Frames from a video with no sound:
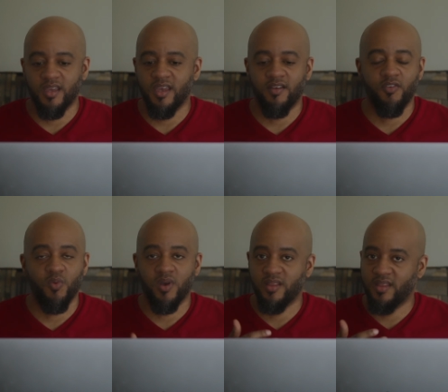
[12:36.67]

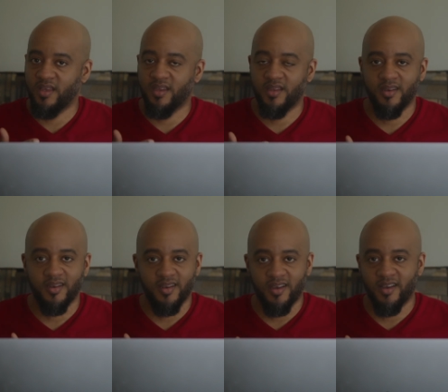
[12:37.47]
everyone that
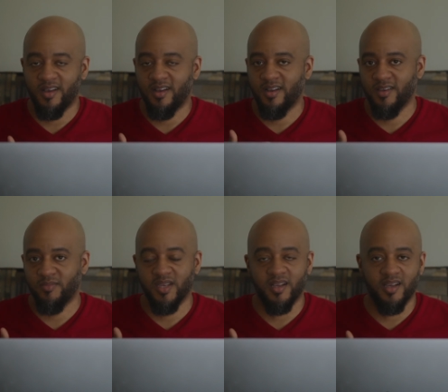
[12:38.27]

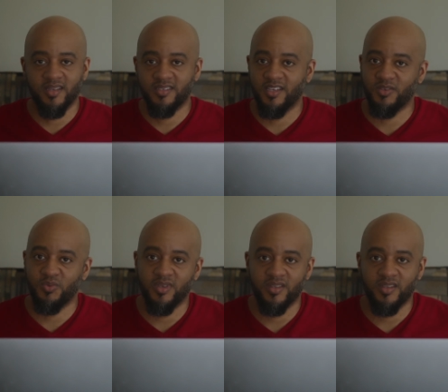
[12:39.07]
I'm in contact
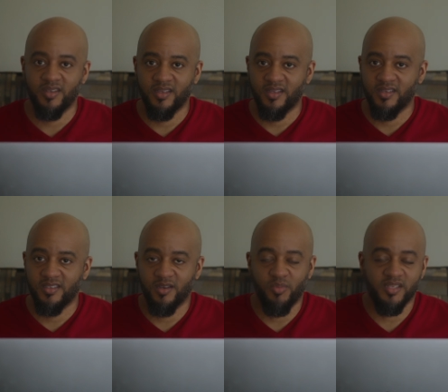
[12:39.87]
with
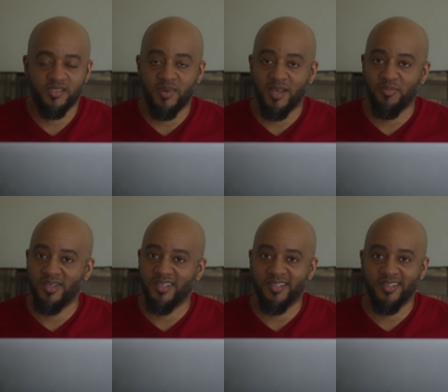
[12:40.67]
to the best of my
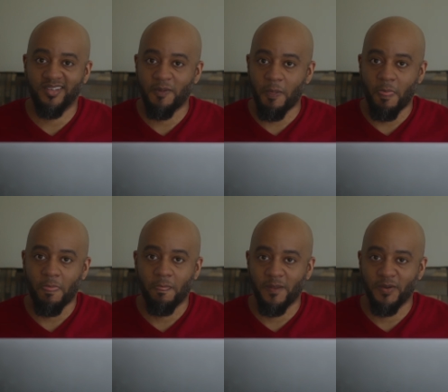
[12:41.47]
ability.
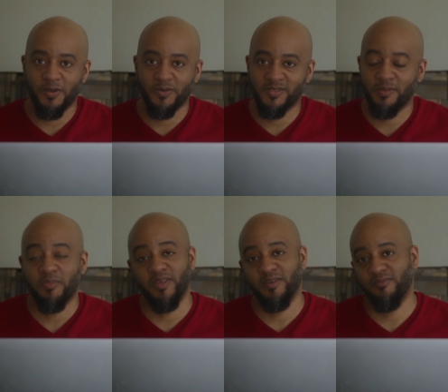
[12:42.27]
You know, so I'm
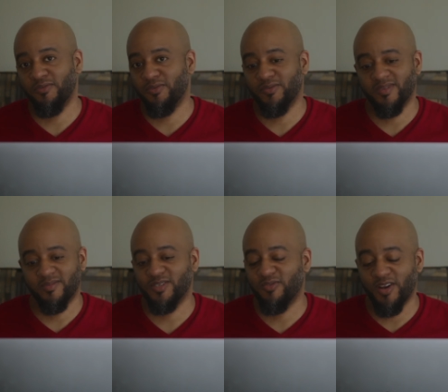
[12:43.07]
thankful. I'm
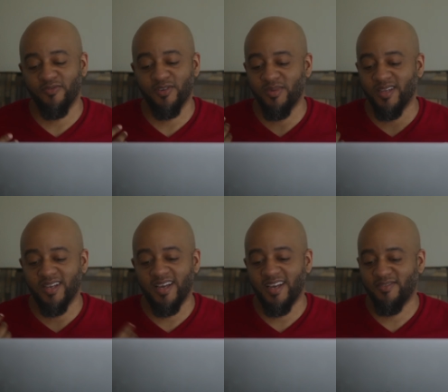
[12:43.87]
just grateful to be
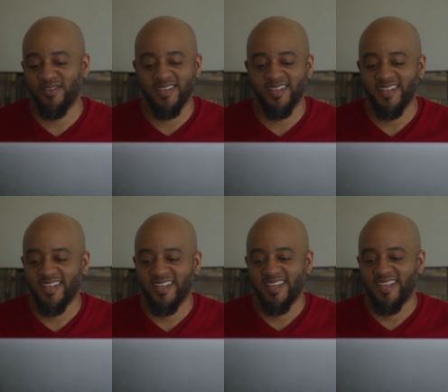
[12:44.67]
alive and
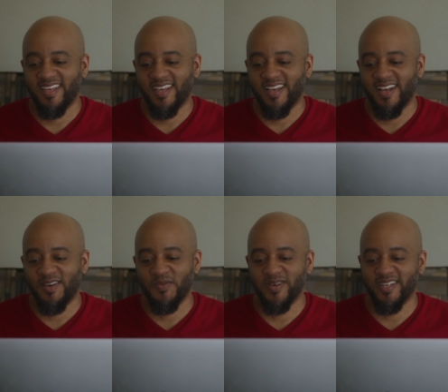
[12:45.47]

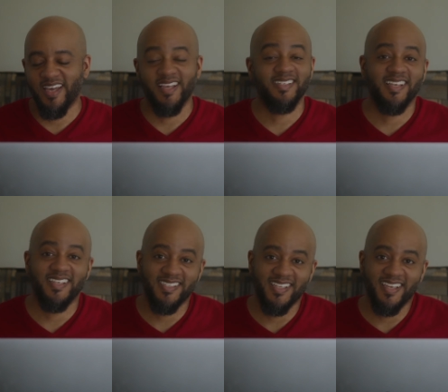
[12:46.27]
I wanna, as they
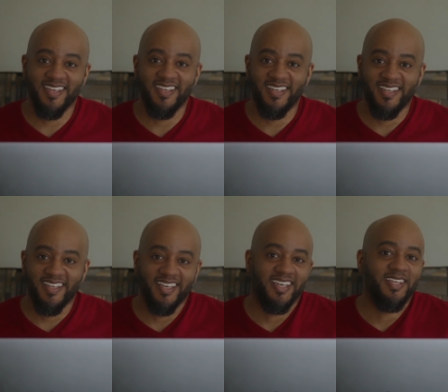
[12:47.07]
say,
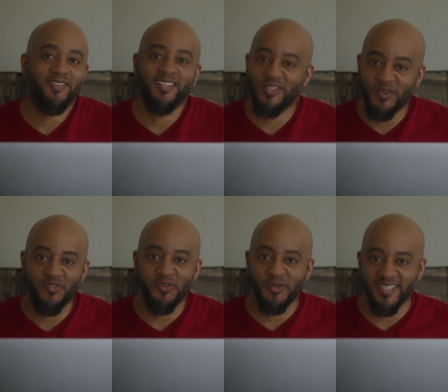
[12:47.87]
live it to the
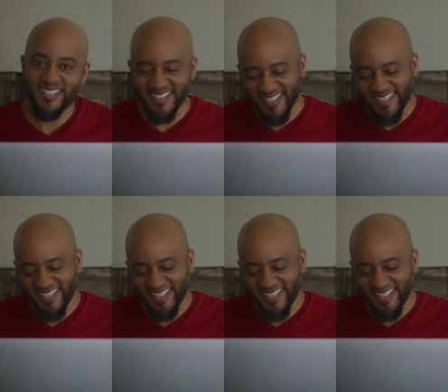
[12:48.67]
fullest.